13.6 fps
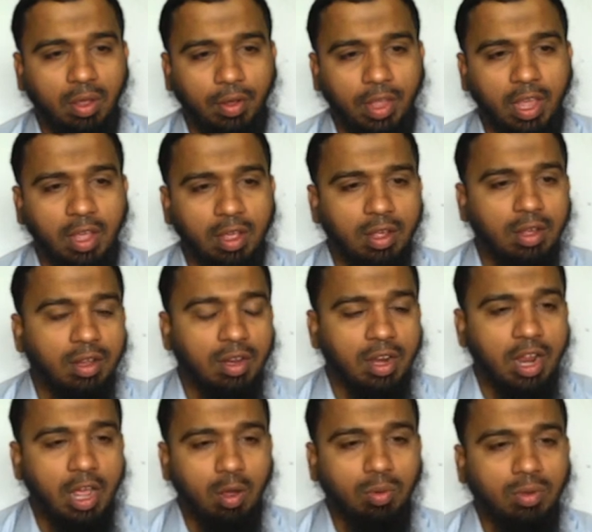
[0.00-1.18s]
Okay,
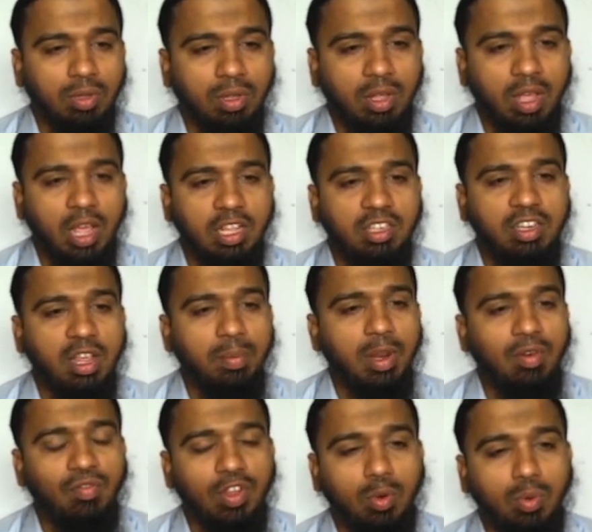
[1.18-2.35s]
now
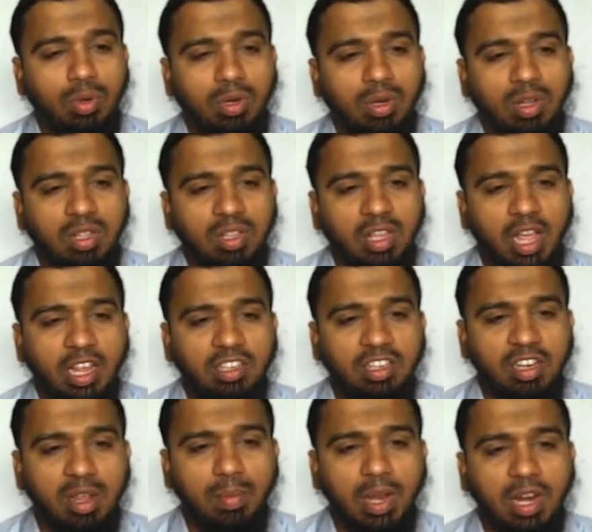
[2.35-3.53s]
HTML view, the
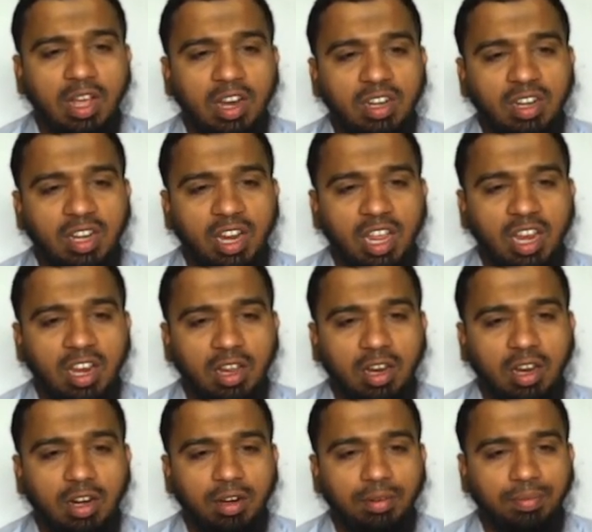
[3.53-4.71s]
HTML
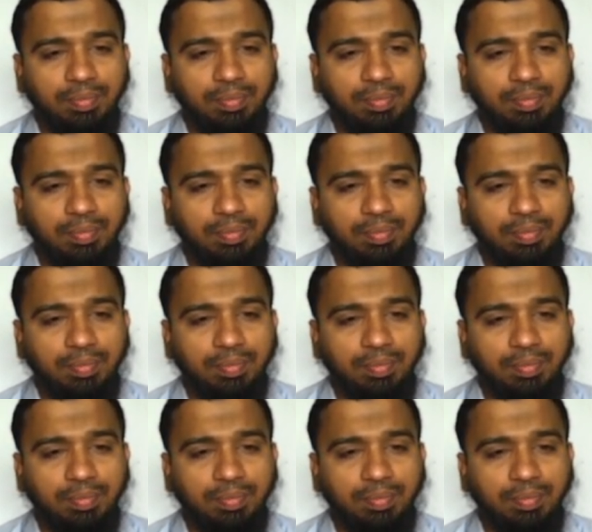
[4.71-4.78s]
container